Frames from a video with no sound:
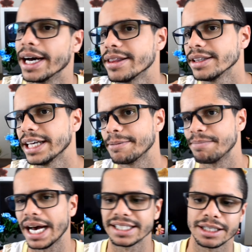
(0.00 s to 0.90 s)
I think
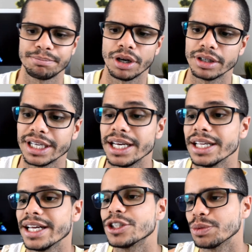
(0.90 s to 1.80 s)
that basketball, it,
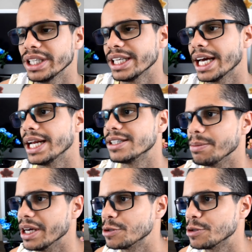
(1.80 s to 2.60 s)
it's really getting to me.